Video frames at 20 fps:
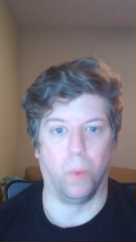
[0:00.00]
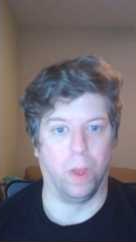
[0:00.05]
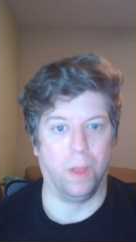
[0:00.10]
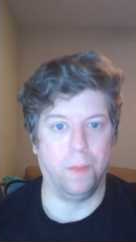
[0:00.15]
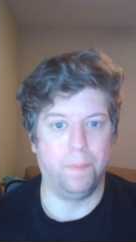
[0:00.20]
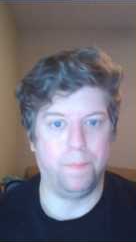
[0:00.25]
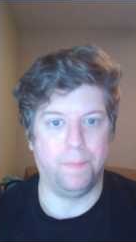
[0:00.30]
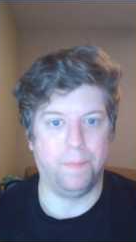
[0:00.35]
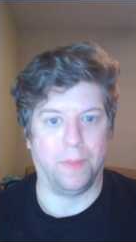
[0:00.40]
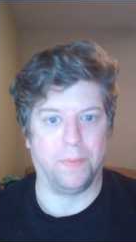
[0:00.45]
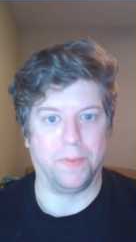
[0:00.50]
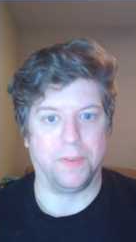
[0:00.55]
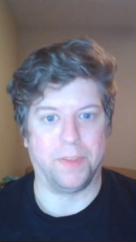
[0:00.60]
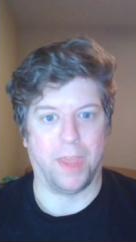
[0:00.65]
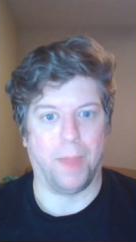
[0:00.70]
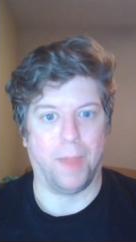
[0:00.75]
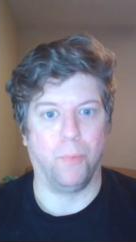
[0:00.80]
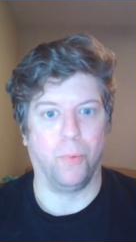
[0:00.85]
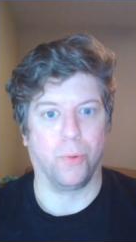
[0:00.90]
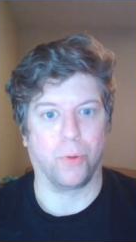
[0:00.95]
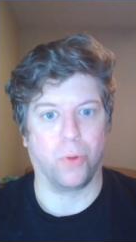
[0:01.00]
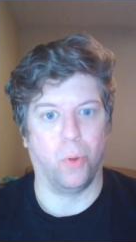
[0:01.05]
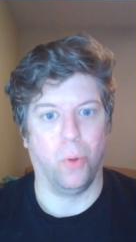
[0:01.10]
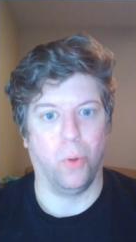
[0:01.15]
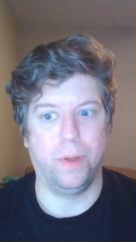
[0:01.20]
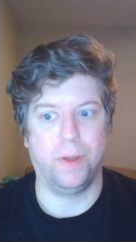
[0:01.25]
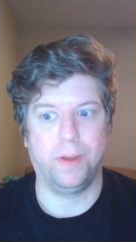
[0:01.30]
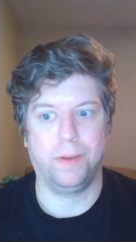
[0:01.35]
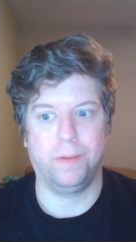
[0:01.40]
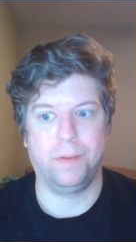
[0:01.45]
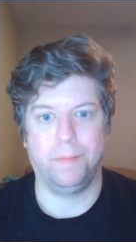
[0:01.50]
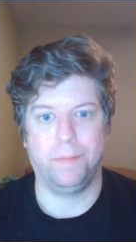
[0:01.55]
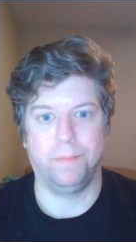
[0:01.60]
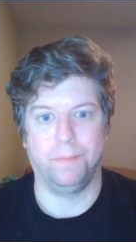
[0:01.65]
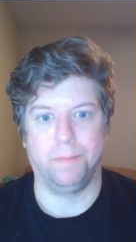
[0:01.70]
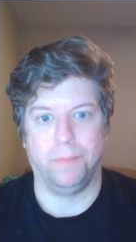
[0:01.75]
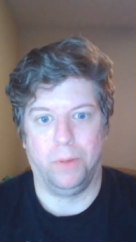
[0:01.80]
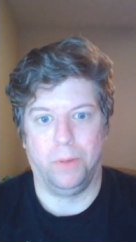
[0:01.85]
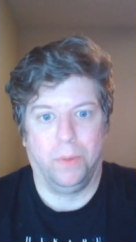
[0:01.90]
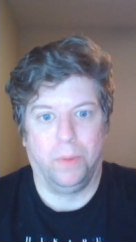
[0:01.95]
Well, at the time of recording,
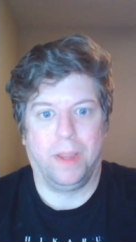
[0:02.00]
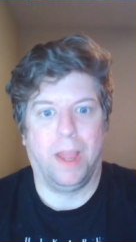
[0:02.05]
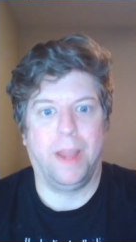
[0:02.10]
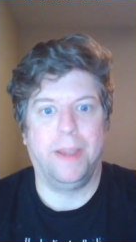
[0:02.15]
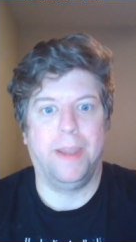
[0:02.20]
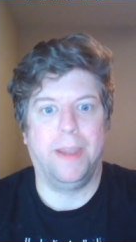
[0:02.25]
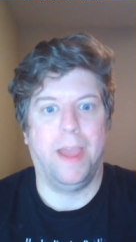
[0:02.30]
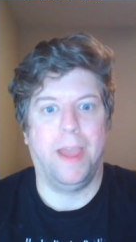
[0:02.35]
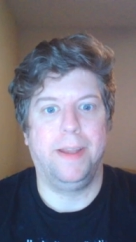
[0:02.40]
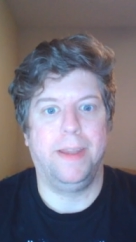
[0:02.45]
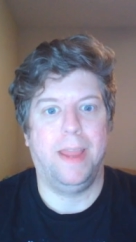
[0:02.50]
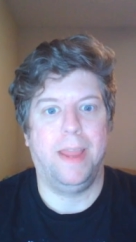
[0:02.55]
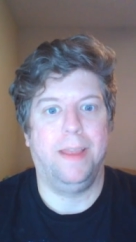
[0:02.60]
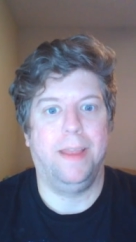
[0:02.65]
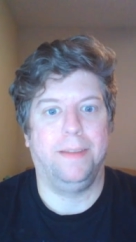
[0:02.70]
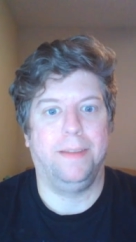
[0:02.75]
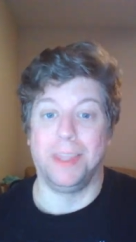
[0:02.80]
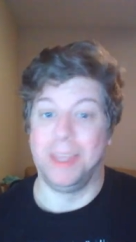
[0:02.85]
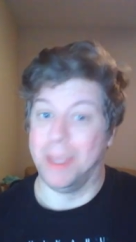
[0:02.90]
you only got 9 days.